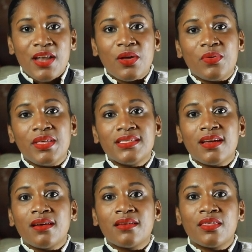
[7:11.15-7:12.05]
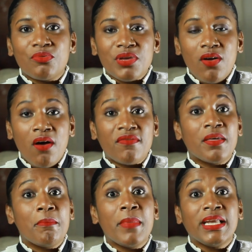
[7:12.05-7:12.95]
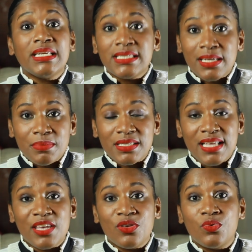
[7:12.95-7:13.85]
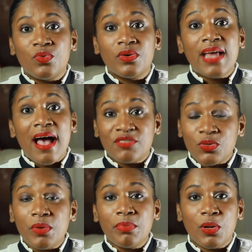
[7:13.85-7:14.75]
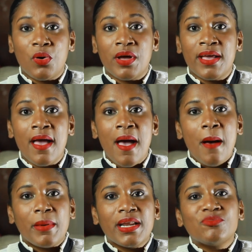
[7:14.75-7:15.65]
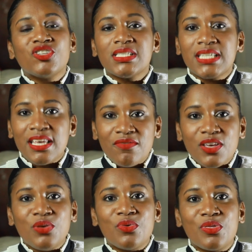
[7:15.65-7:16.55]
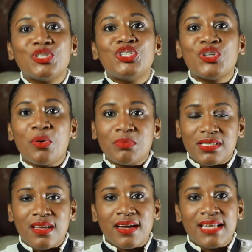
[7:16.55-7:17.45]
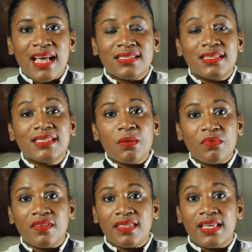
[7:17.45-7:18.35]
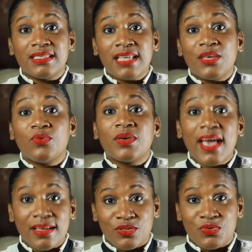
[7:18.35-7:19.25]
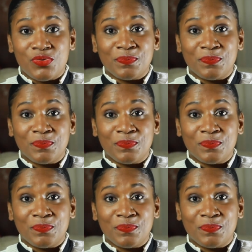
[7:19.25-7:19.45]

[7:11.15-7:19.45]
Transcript: Now, these are three of the many tips that you would have to employ, but I'm just giving you the jump start as to some of the things that you can do.